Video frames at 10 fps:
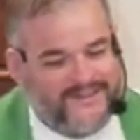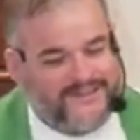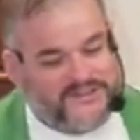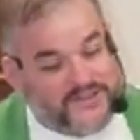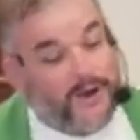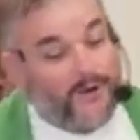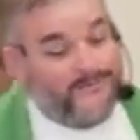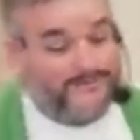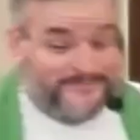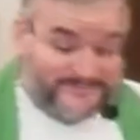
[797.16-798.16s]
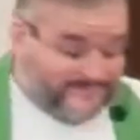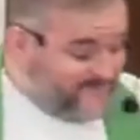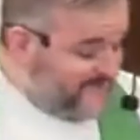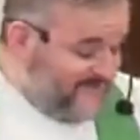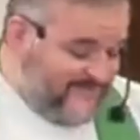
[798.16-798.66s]
So,
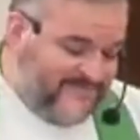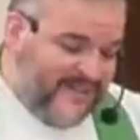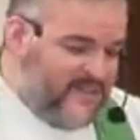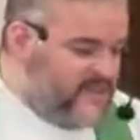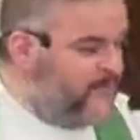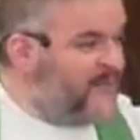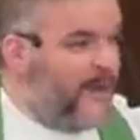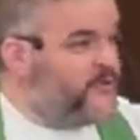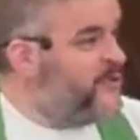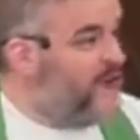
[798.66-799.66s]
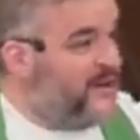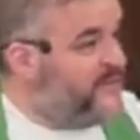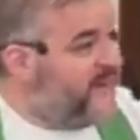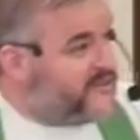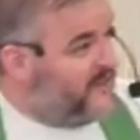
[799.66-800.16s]
sometimes we try to
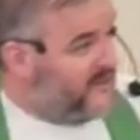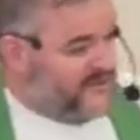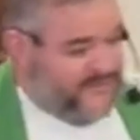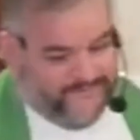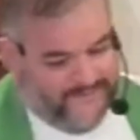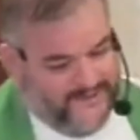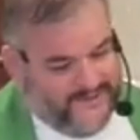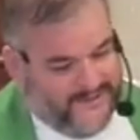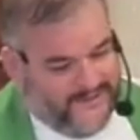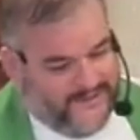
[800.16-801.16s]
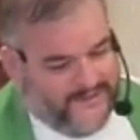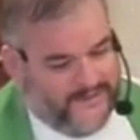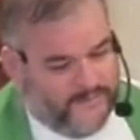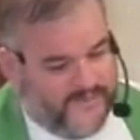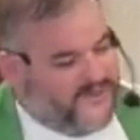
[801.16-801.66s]
fix things.
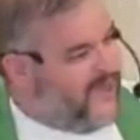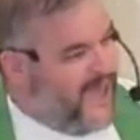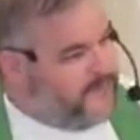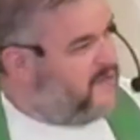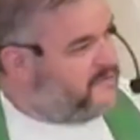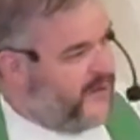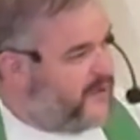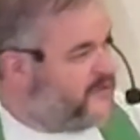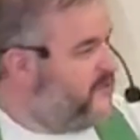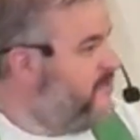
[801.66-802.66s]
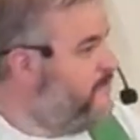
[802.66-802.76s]
But they can't be fixed.